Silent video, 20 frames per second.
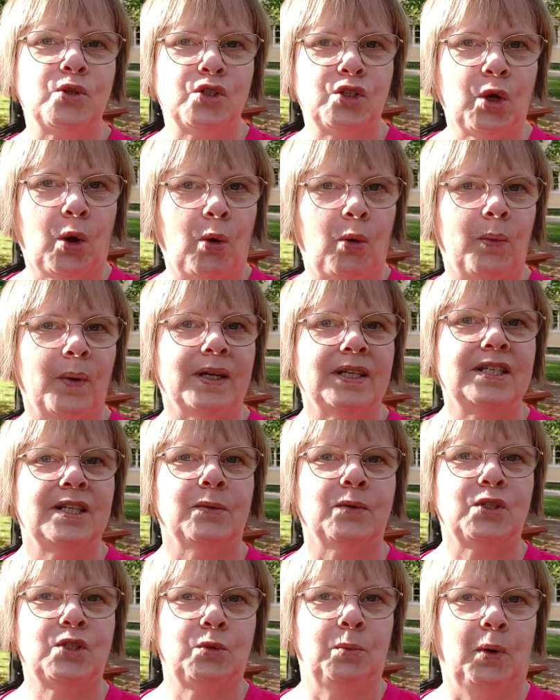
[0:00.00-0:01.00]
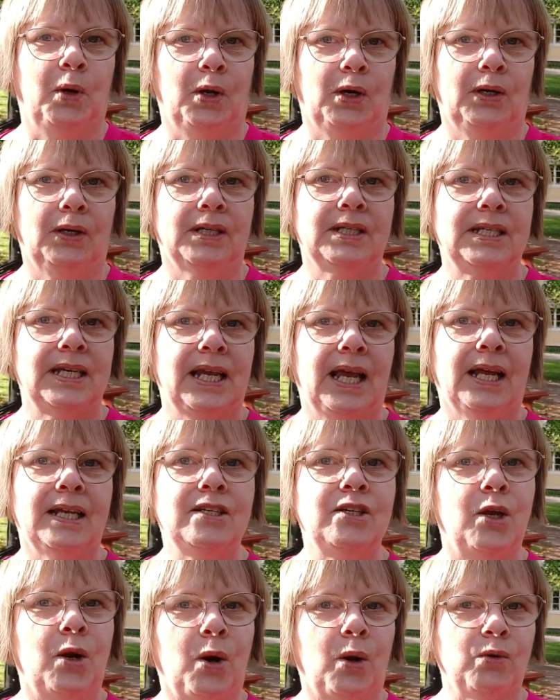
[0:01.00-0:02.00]
sew when she was smaller, and she
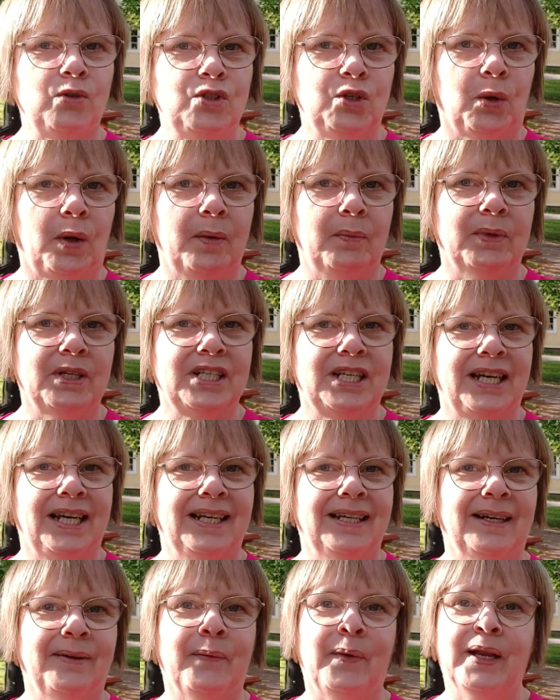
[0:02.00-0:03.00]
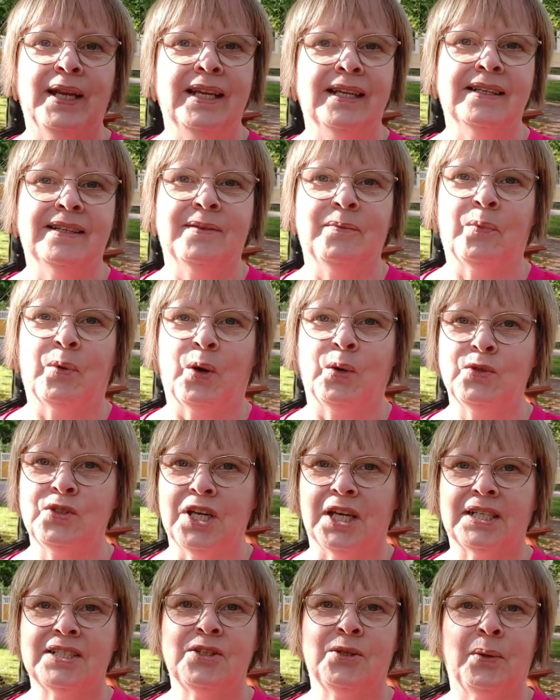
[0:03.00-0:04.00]
has her own sewing machine, and we did
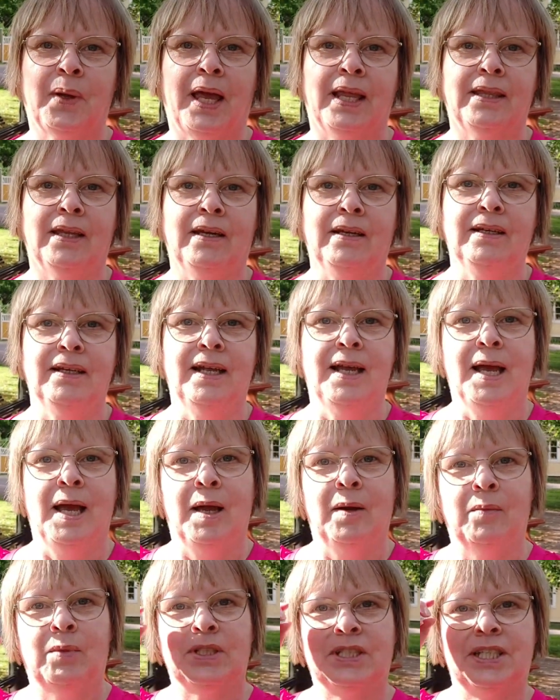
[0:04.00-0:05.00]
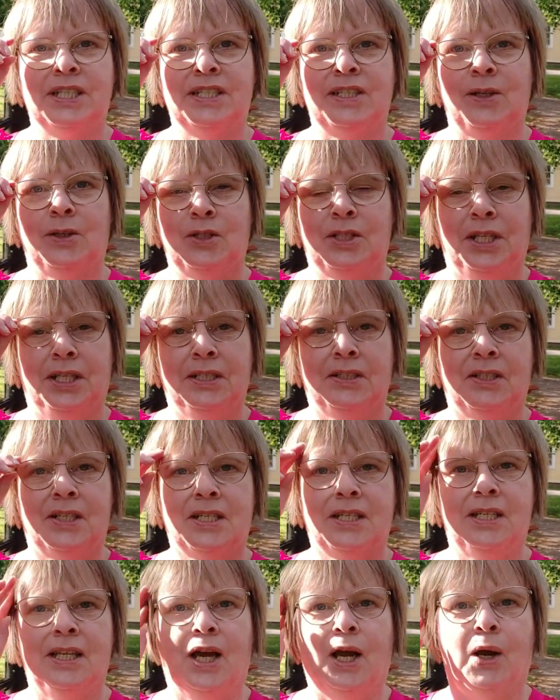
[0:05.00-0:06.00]
projects together, but she's lost
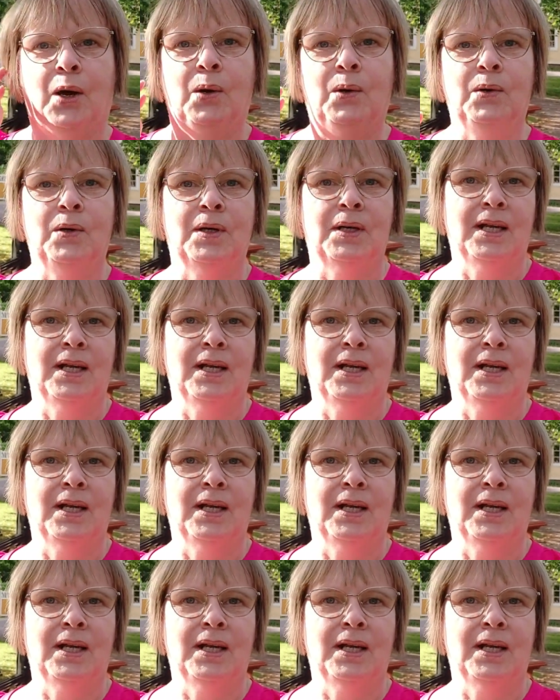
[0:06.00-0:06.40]
interest now.